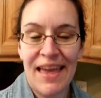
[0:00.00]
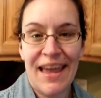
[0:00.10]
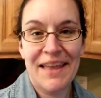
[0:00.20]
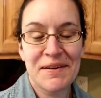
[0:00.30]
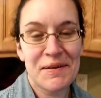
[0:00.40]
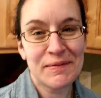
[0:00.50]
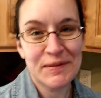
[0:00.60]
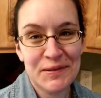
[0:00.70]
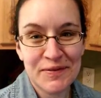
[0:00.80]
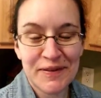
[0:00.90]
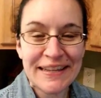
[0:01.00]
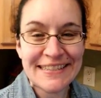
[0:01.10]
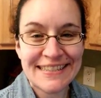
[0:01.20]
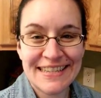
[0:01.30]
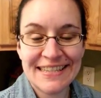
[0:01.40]
Hey there homeschool
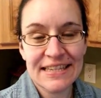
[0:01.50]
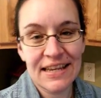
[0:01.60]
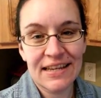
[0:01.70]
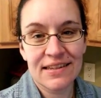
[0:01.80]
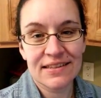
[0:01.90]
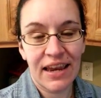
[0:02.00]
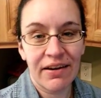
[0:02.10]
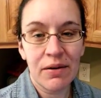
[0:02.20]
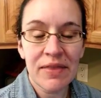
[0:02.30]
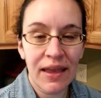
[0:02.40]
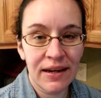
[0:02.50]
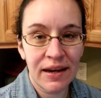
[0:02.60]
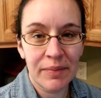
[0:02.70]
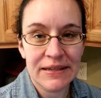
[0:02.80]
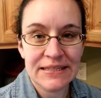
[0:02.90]
friends, this is Carrie with Any
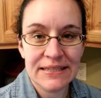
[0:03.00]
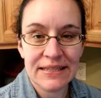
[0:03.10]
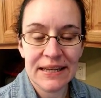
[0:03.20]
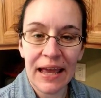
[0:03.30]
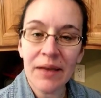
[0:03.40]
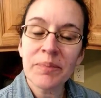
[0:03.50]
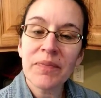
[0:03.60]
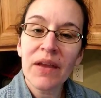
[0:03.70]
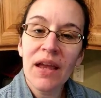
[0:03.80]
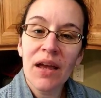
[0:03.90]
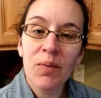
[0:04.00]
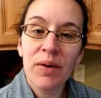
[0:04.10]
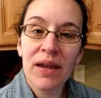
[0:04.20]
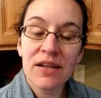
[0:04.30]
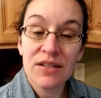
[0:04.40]
Day Blessings again.
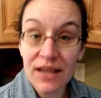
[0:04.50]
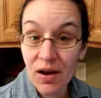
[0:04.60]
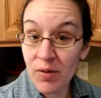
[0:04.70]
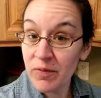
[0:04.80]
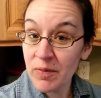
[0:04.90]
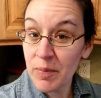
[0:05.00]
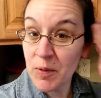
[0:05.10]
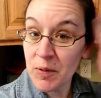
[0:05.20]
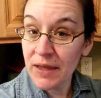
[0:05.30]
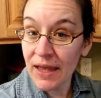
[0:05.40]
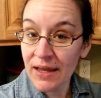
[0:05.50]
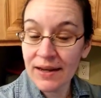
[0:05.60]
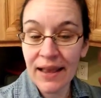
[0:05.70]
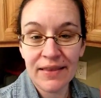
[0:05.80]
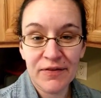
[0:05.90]
We just got home from the pool again,
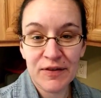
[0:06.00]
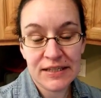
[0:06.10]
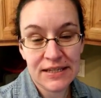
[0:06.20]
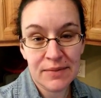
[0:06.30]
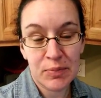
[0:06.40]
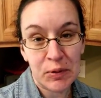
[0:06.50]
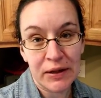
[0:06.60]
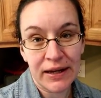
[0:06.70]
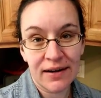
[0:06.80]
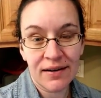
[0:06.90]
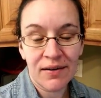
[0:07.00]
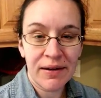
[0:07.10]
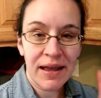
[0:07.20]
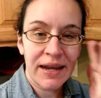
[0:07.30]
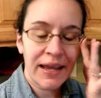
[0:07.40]
got the frizzy pool hair
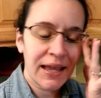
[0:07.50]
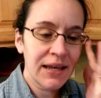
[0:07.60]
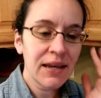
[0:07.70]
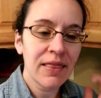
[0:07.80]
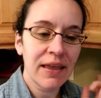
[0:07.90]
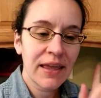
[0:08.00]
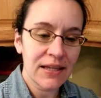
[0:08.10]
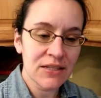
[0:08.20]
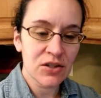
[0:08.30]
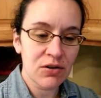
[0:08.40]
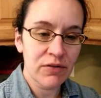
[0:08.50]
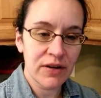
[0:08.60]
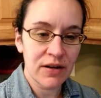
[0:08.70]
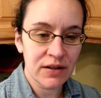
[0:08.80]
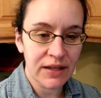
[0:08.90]
going on again. The kids are over
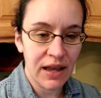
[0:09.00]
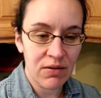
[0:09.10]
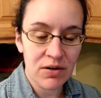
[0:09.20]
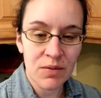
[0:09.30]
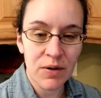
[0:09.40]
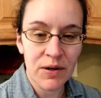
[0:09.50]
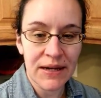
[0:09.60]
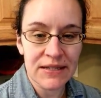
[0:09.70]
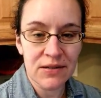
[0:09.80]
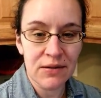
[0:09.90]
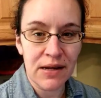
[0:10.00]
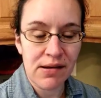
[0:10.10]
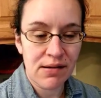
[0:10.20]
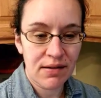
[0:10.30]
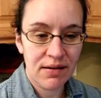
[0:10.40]
here at the counter. What are you guys doing?
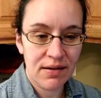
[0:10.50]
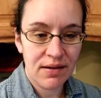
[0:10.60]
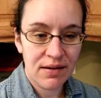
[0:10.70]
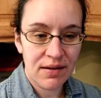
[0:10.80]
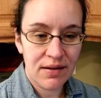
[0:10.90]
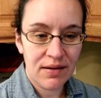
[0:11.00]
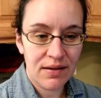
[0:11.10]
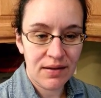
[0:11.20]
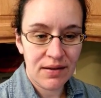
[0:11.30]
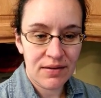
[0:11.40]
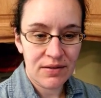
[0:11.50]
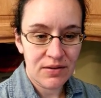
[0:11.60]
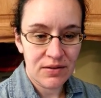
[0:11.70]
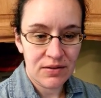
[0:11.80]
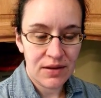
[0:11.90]
Doing
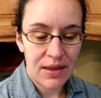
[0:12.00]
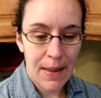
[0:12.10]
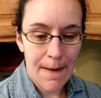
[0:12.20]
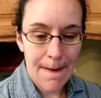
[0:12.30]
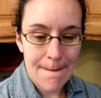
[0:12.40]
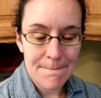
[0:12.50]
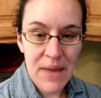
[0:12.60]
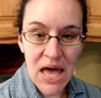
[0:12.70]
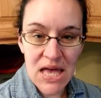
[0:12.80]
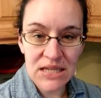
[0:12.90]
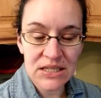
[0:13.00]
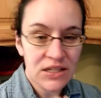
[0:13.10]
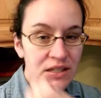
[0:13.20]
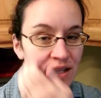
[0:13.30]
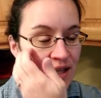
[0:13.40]
puzzles. Doing puzzles.
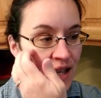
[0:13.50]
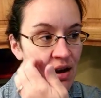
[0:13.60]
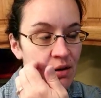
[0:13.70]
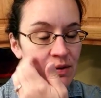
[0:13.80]
Puzzles at the counter.